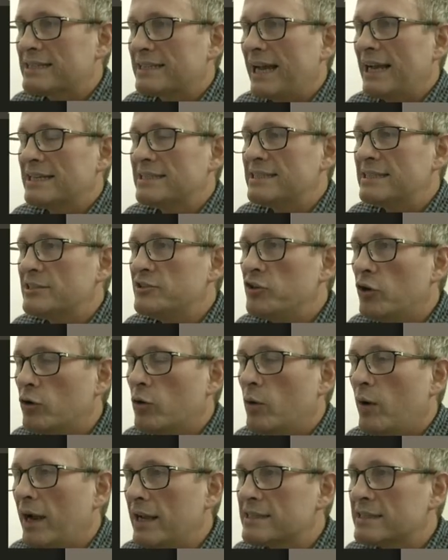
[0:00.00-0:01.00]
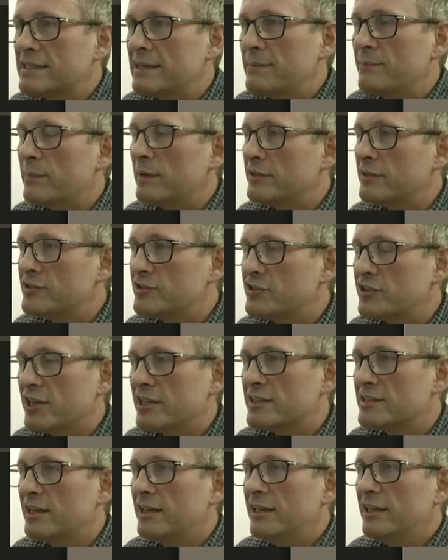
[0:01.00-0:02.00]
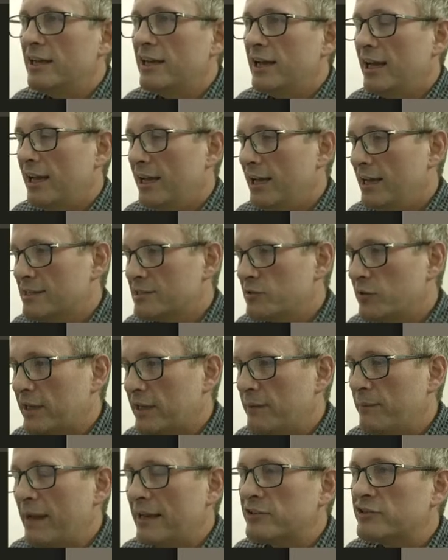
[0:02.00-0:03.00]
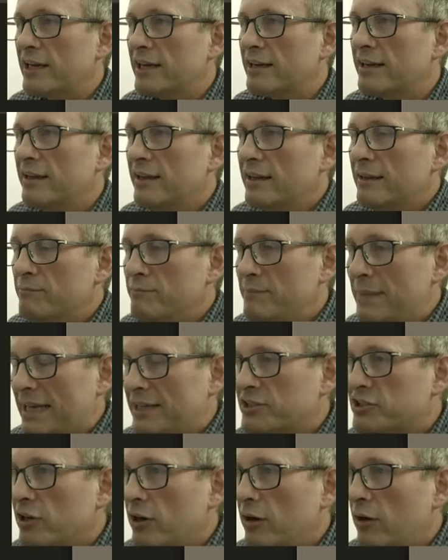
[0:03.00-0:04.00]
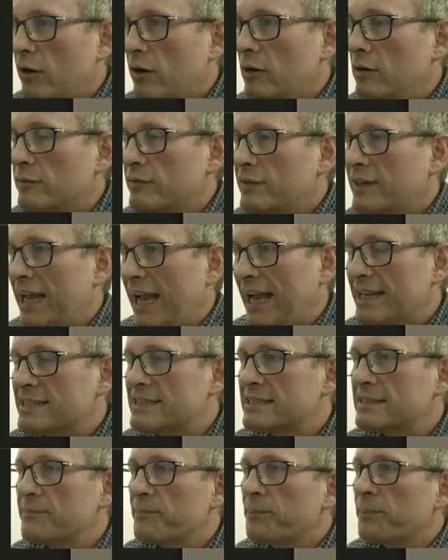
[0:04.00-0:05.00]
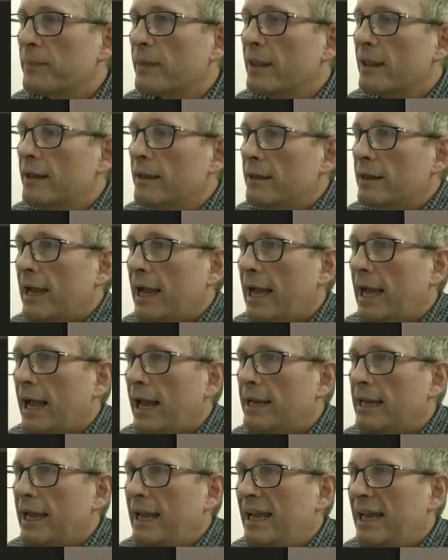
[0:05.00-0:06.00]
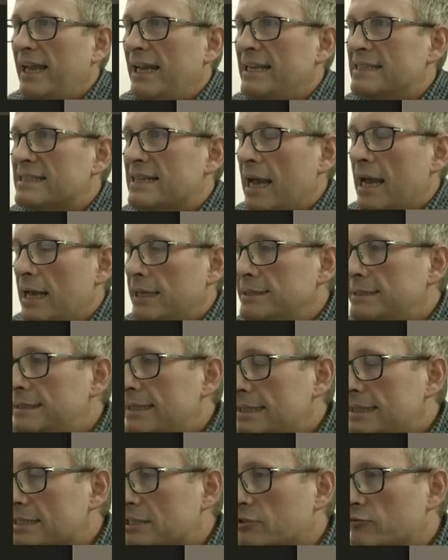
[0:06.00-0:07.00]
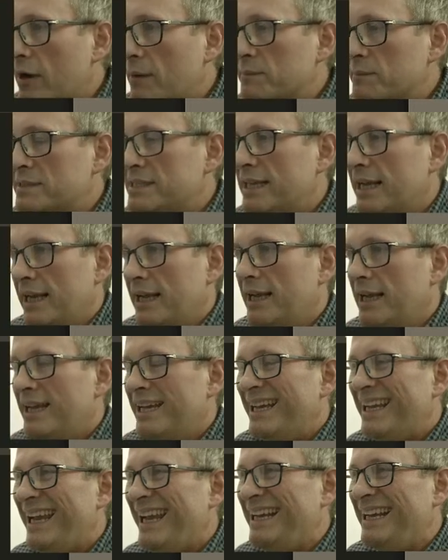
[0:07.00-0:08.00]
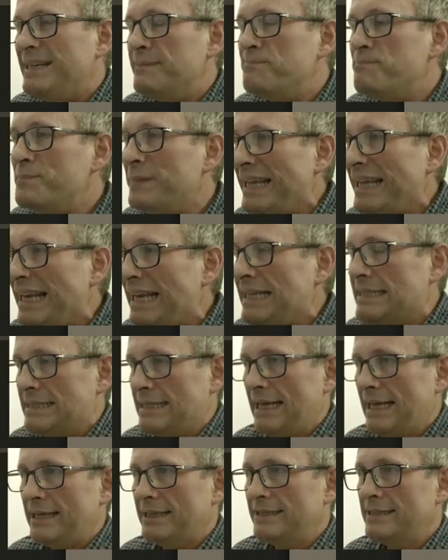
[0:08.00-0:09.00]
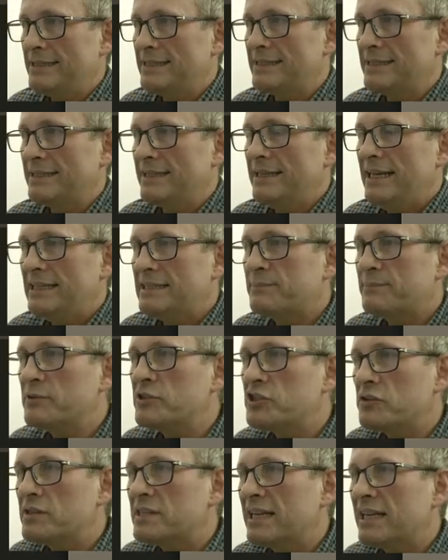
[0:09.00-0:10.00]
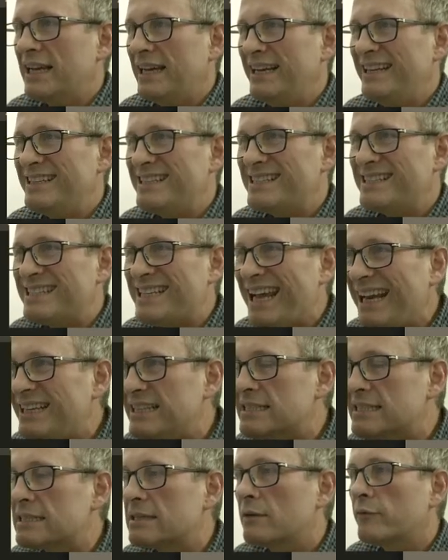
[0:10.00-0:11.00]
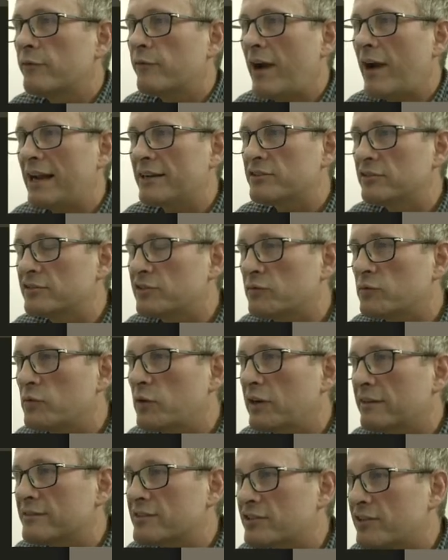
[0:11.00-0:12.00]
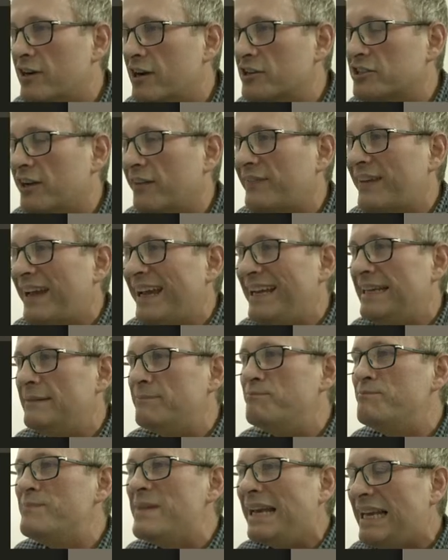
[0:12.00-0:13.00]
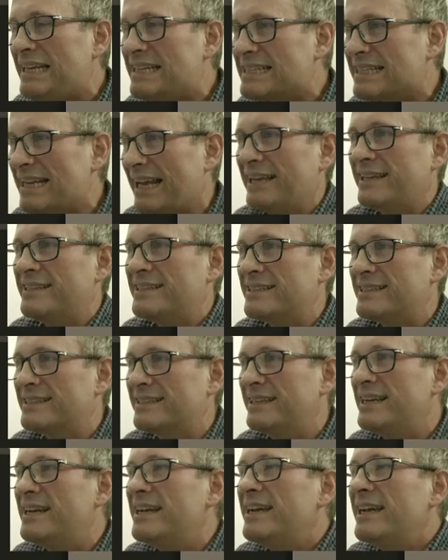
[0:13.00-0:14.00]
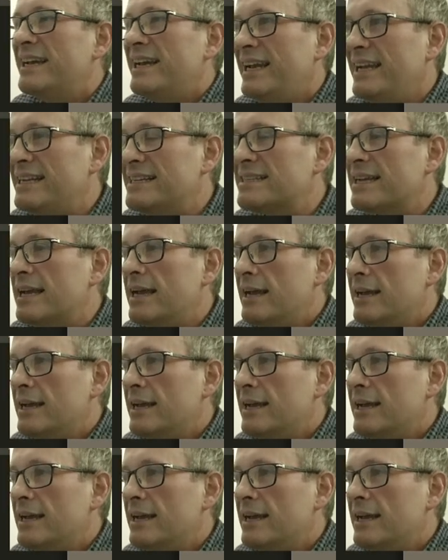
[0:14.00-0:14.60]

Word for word: gas. It's not quite as simple as just uh, a stoichiometric mixture of gas. And it is disrupting in milliseconds. It's producing an intense fractal toroidal structure that in milliseconds is